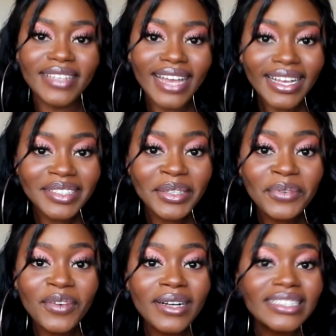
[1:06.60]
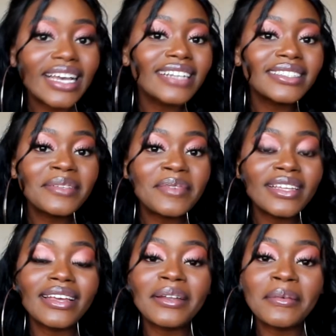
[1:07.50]
yeah, so far it's actually
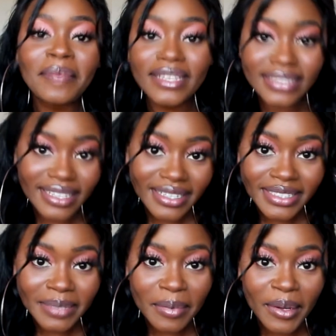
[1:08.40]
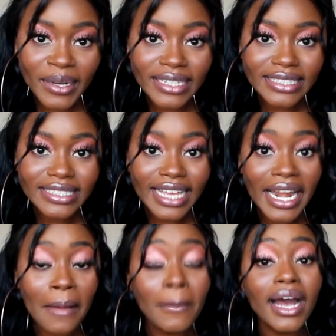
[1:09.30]
been an amazing experience,
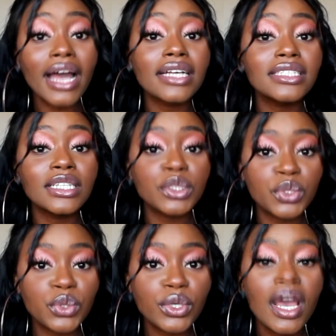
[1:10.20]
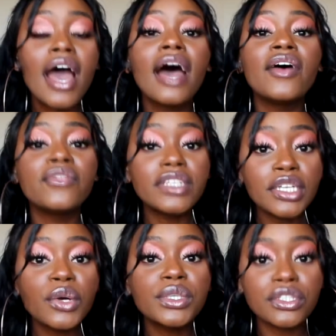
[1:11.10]
and I might actually do a
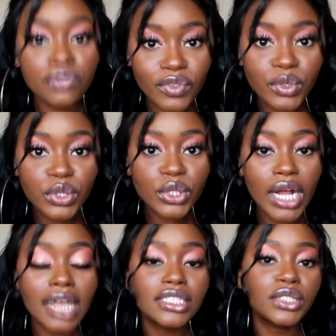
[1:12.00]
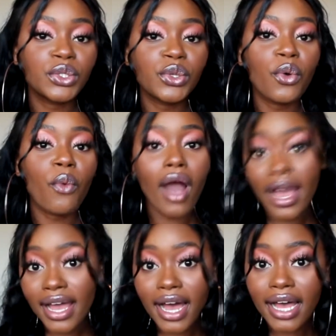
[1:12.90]
video in the future as to
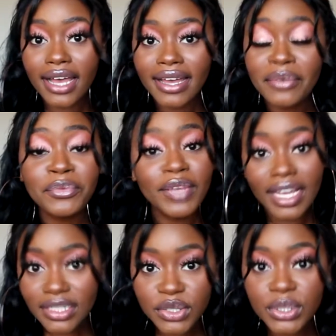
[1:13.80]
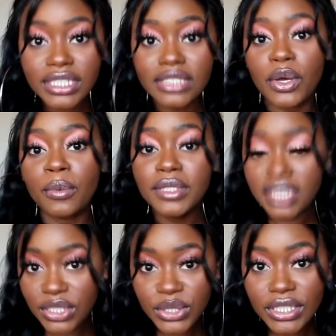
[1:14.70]
why I re-entered this
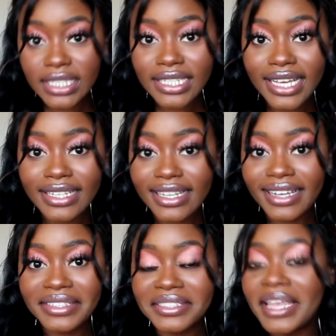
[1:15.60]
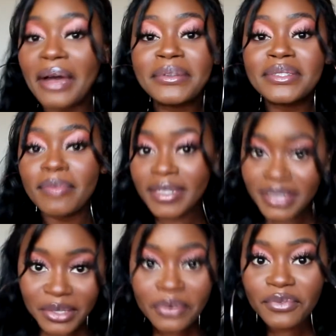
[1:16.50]
competition and just how it's
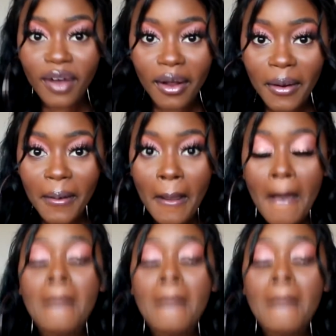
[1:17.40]
been so far.